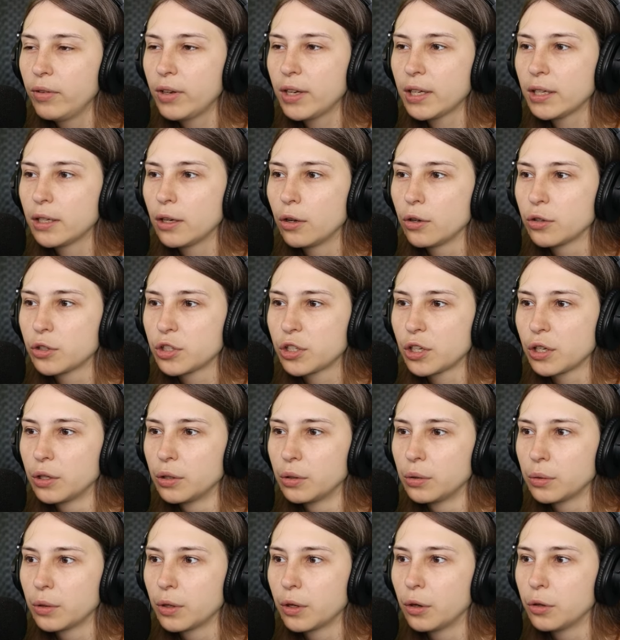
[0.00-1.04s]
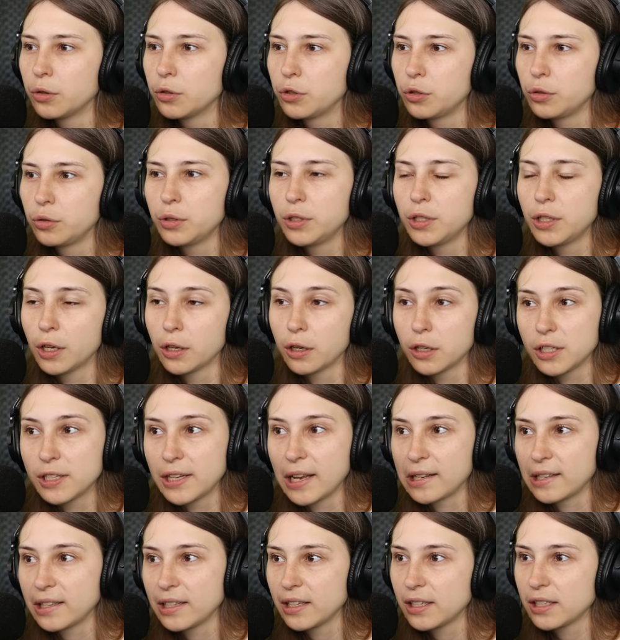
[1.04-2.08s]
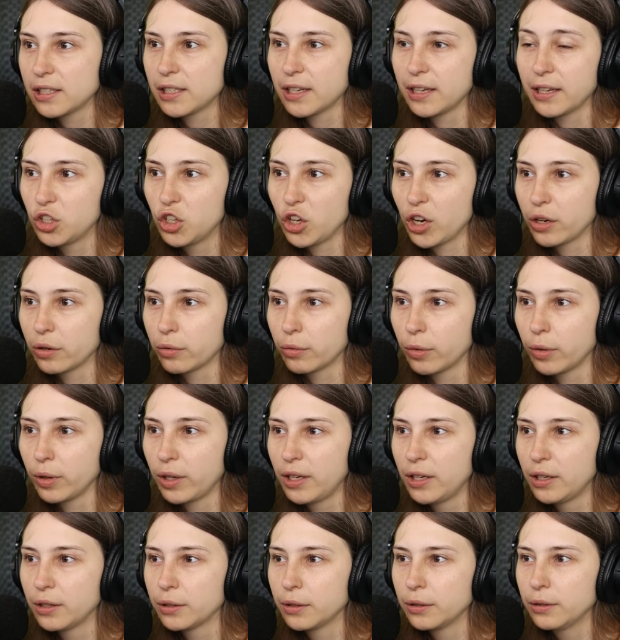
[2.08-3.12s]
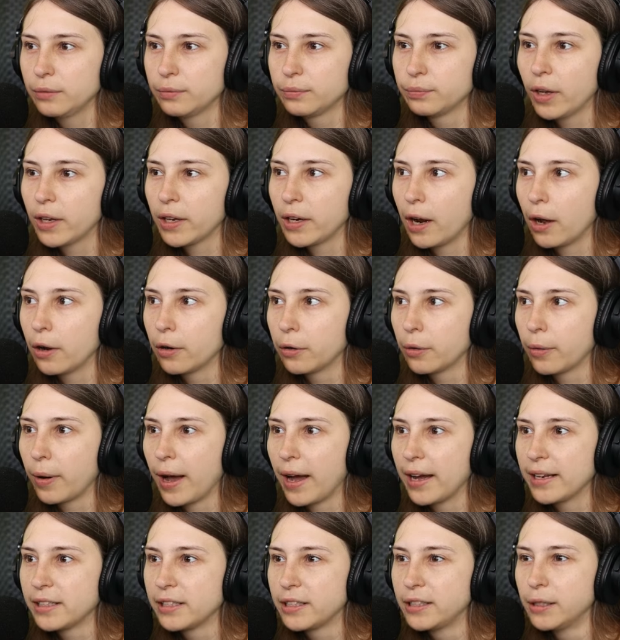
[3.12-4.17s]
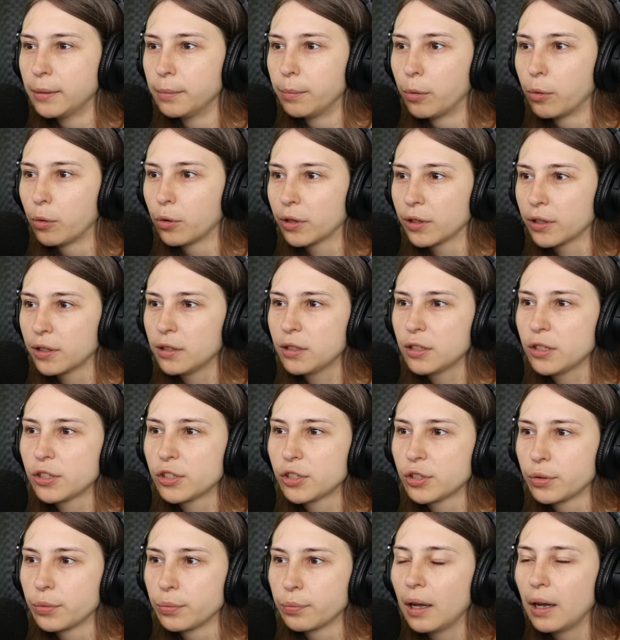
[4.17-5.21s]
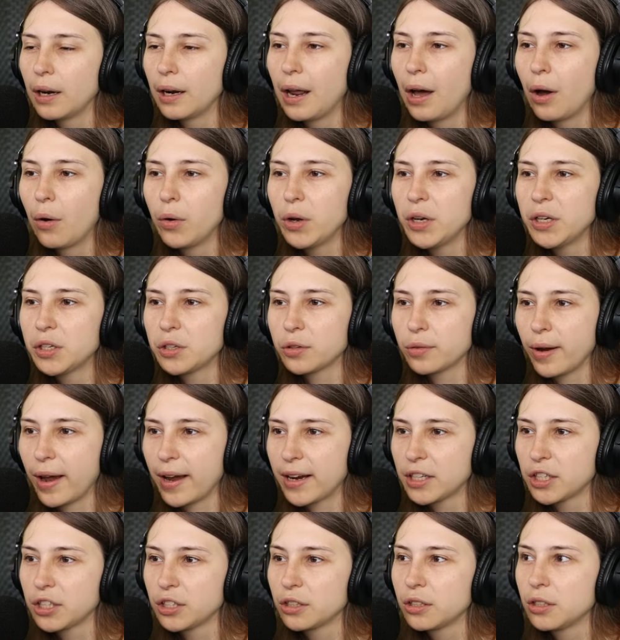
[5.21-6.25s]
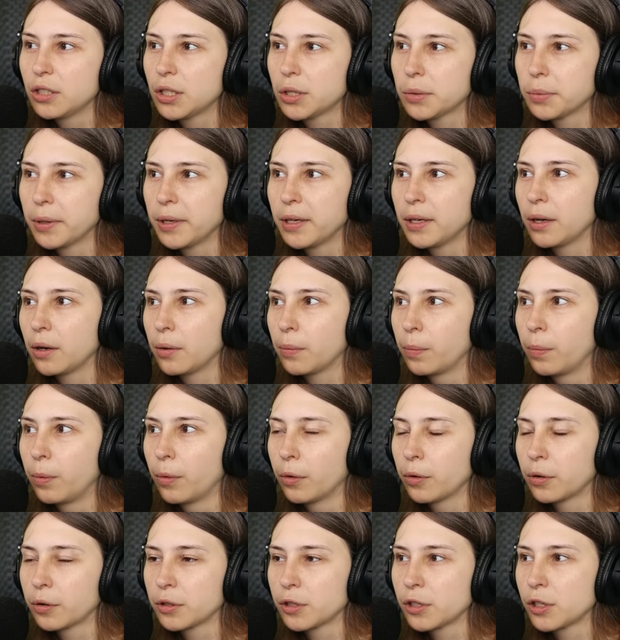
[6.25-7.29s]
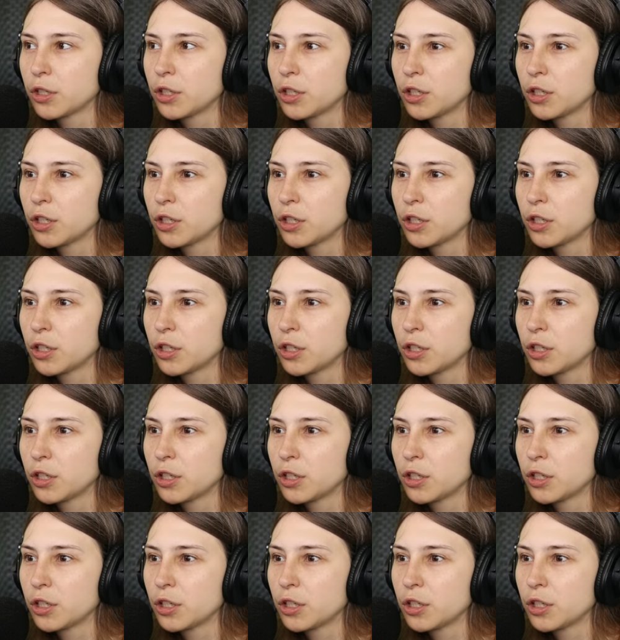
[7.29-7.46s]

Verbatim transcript: We can also go to the other settings like general here. We can auto hide the borders. Allow interactions when the borders are